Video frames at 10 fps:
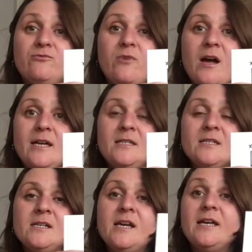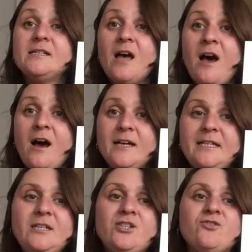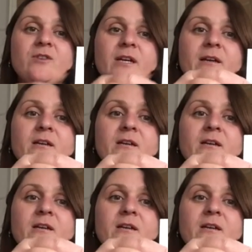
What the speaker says: right is the high E string.